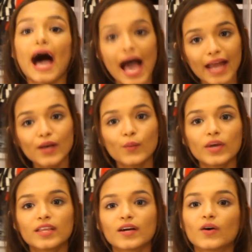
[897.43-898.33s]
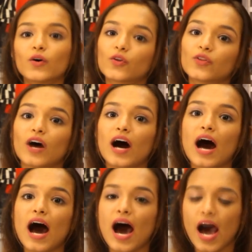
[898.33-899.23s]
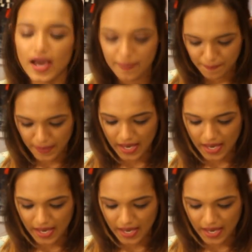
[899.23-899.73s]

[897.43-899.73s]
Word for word: And with the kurta, I